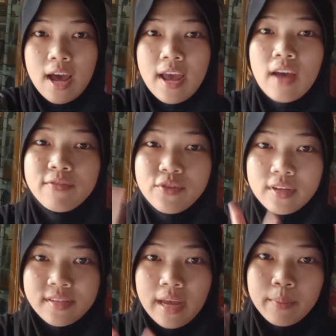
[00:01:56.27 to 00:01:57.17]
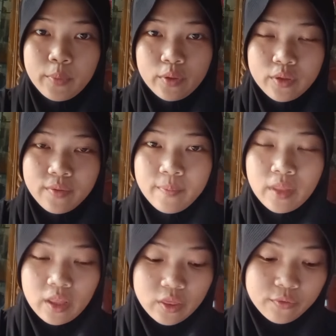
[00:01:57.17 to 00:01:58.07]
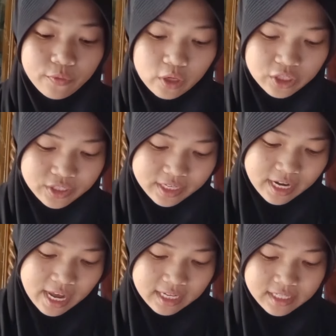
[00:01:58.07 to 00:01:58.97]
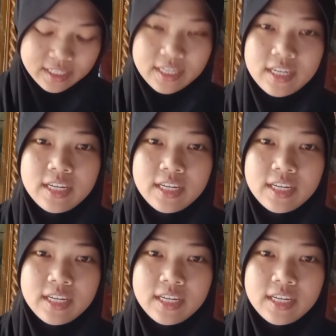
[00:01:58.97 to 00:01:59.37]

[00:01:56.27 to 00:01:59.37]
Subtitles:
I have two examples. The first is